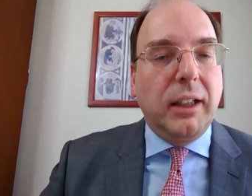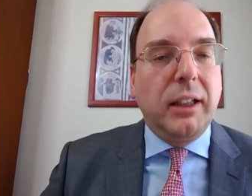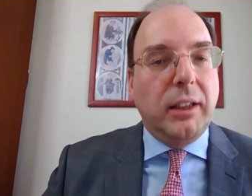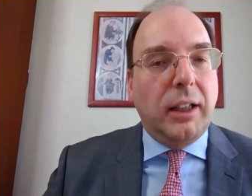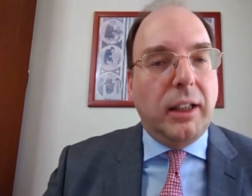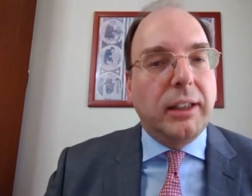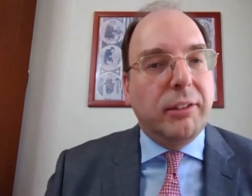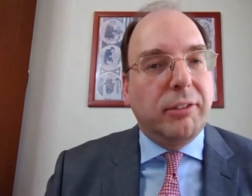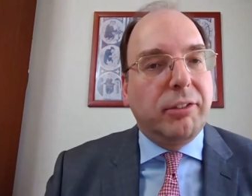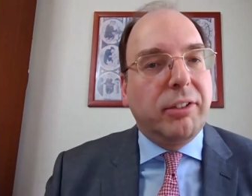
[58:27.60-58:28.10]

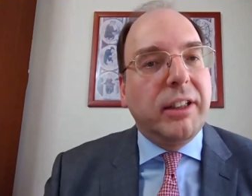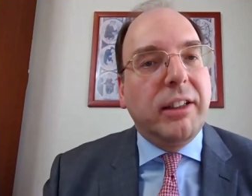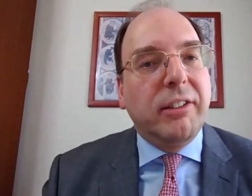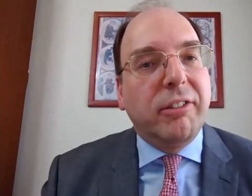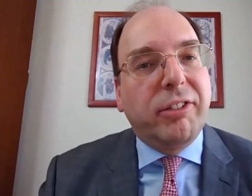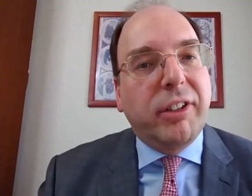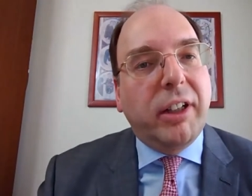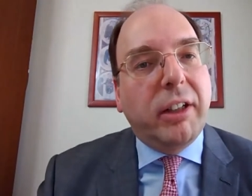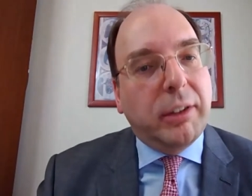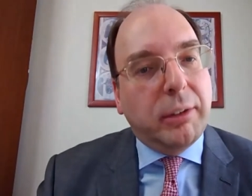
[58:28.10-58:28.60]
A lot of
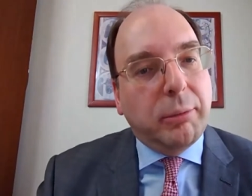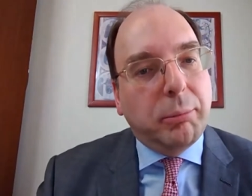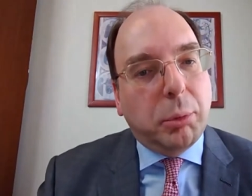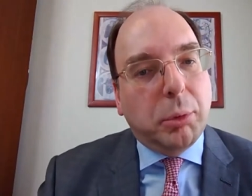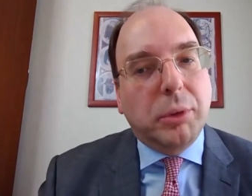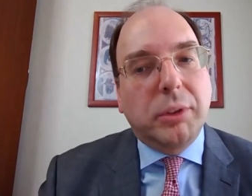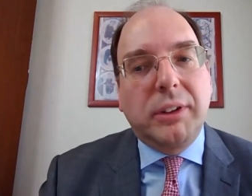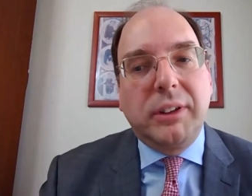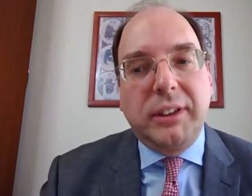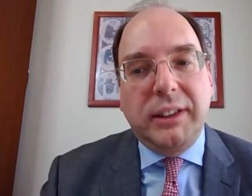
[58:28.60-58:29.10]
very
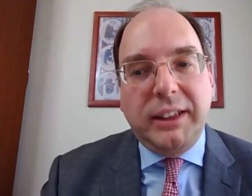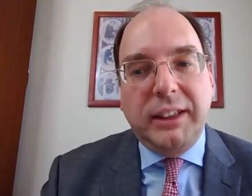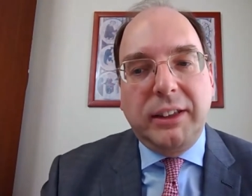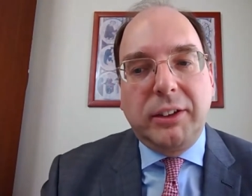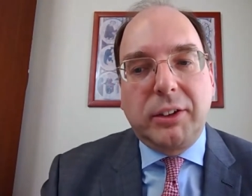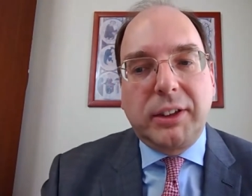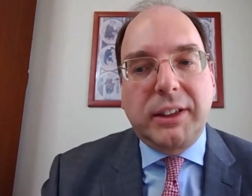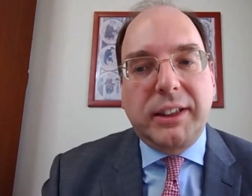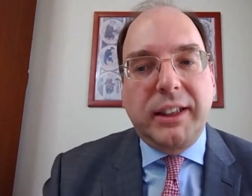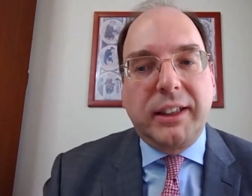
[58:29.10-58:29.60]
important,
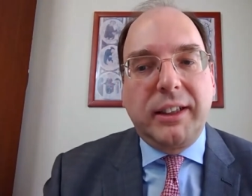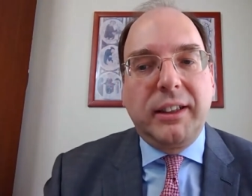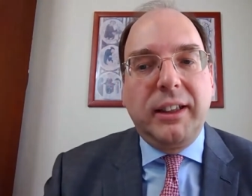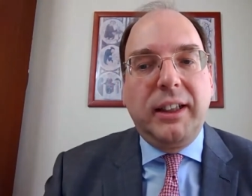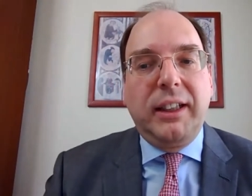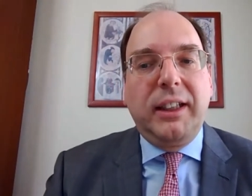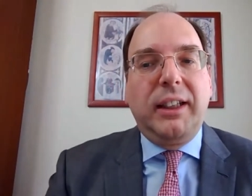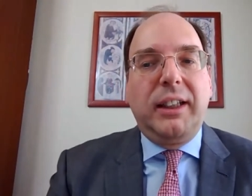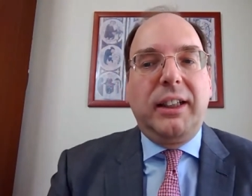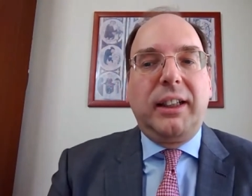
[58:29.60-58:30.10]
interesting
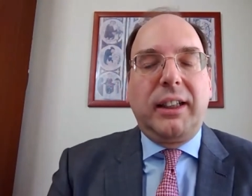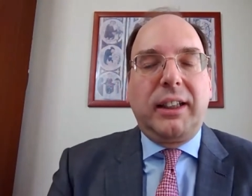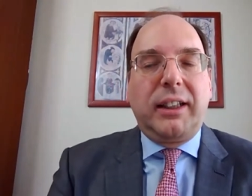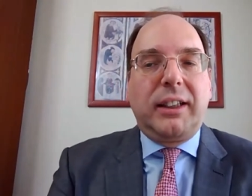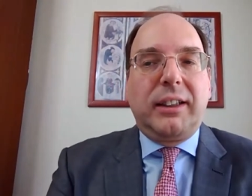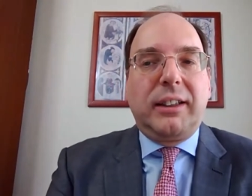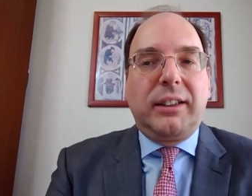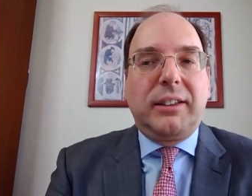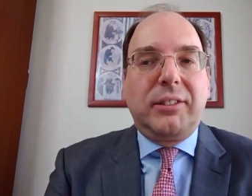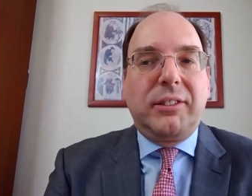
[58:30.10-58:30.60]

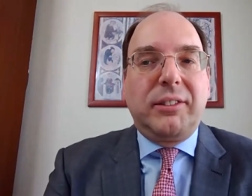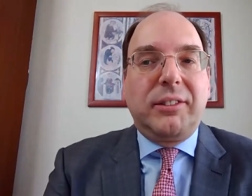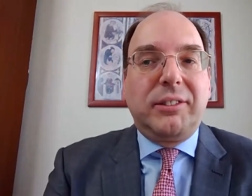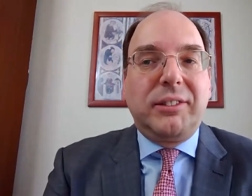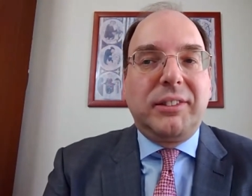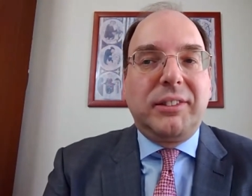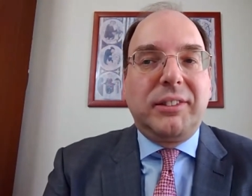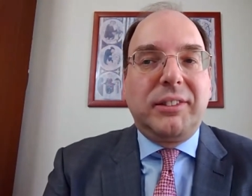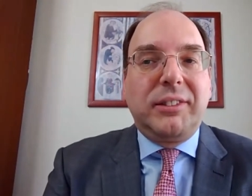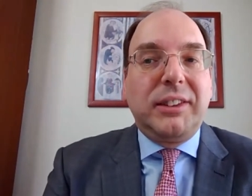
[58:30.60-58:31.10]

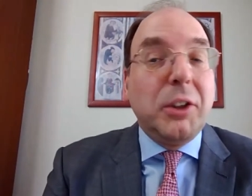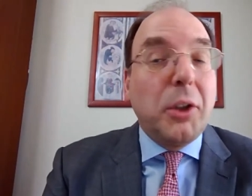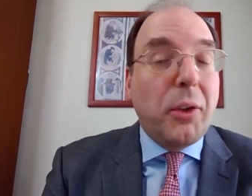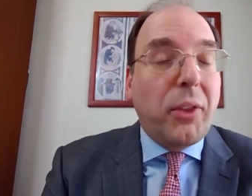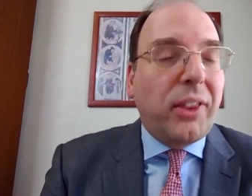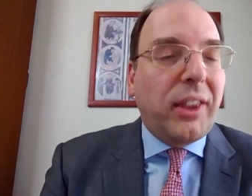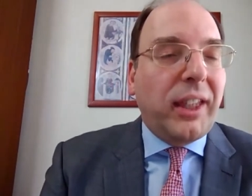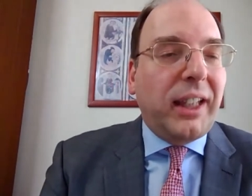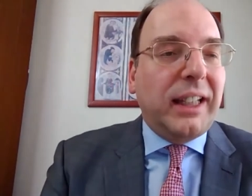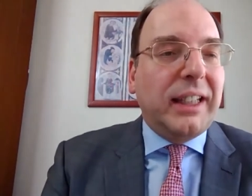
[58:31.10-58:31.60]

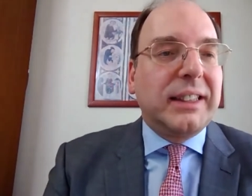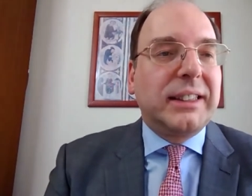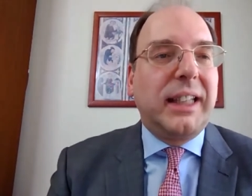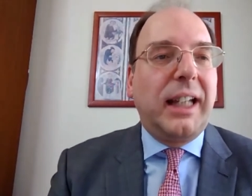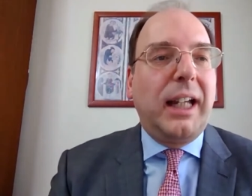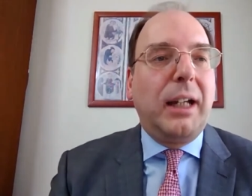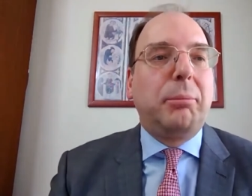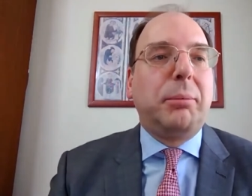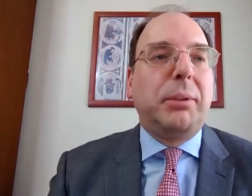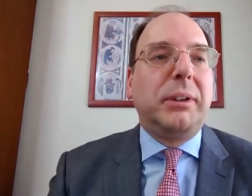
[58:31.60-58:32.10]
new
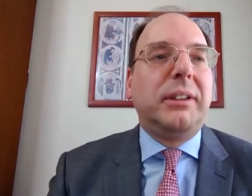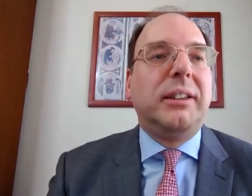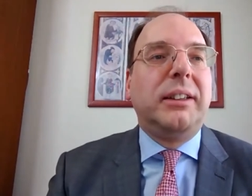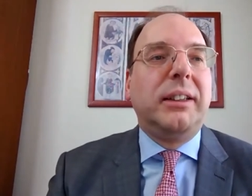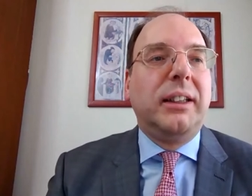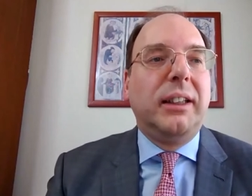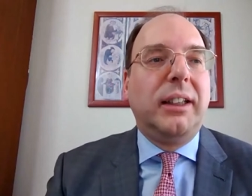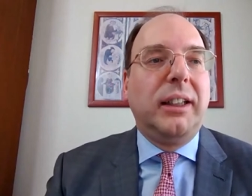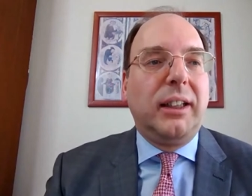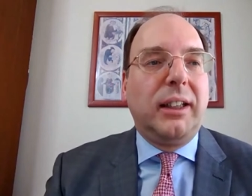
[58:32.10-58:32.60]
things happened
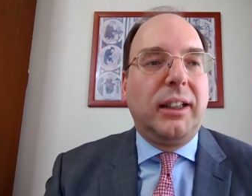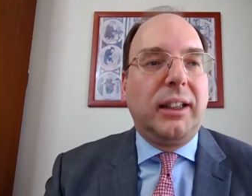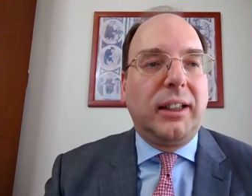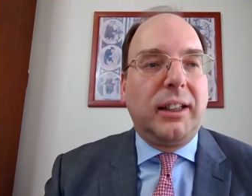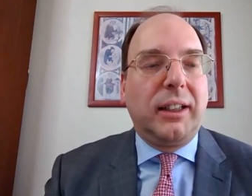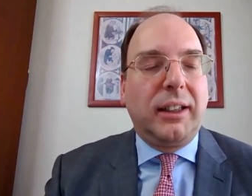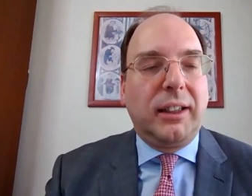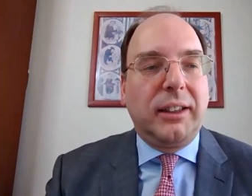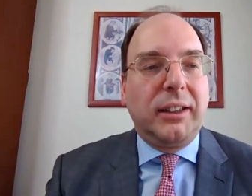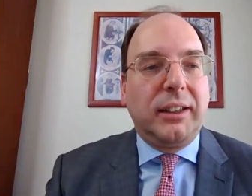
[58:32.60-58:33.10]

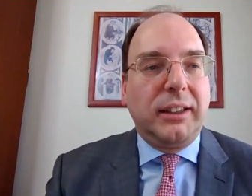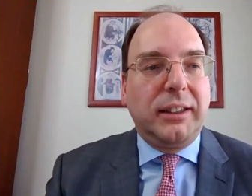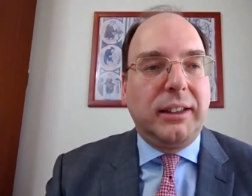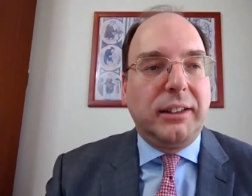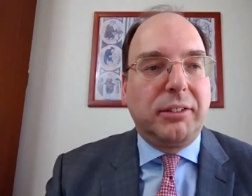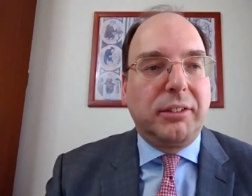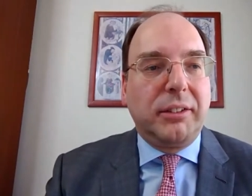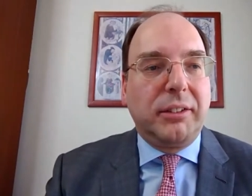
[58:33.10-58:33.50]
during